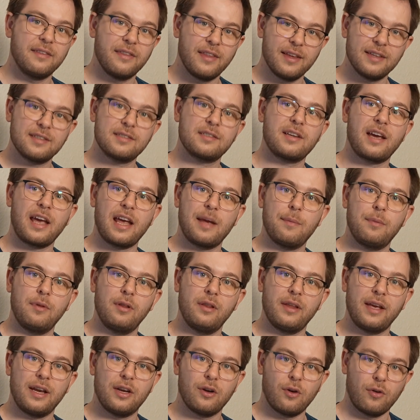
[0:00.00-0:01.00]
this
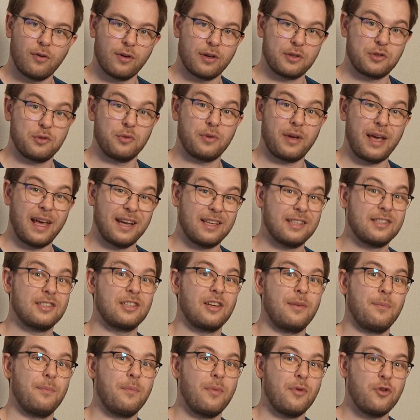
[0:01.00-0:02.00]
cable in order to get
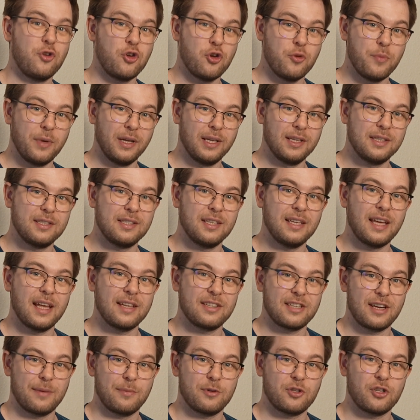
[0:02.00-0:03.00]
some humidity
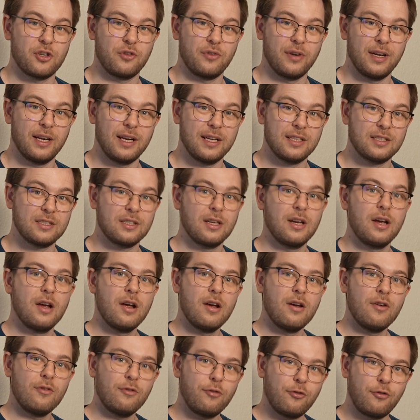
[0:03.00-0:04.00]
and temperature readings
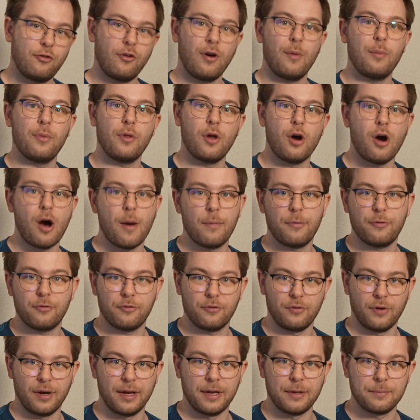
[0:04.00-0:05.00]
from the Hub
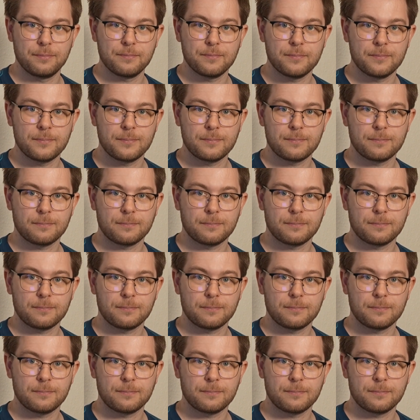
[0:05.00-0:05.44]
3. On the